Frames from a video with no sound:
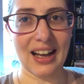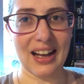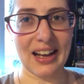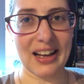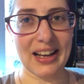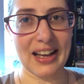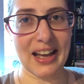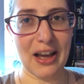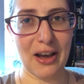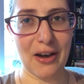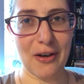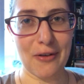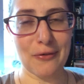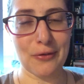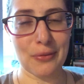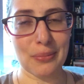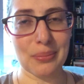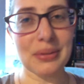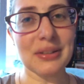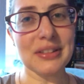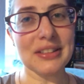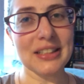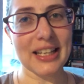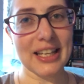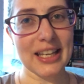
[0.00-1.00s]
I have
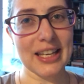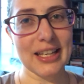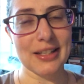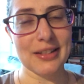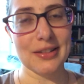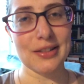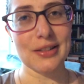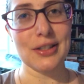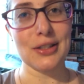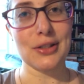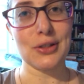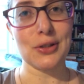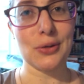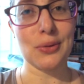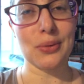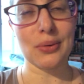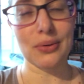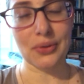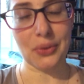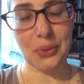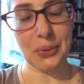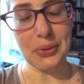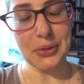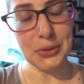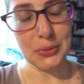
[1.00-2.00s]
plans to,
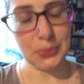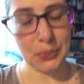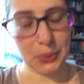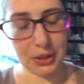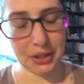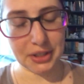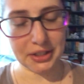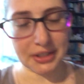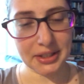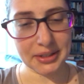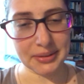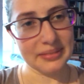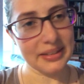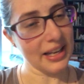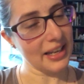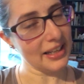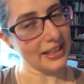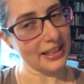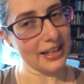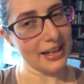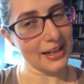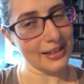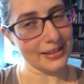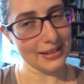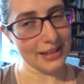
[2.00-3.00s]
of course, work. Can't
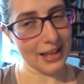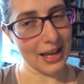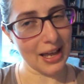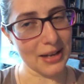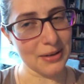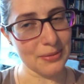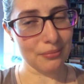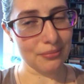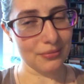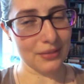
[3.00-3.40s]
get out of that.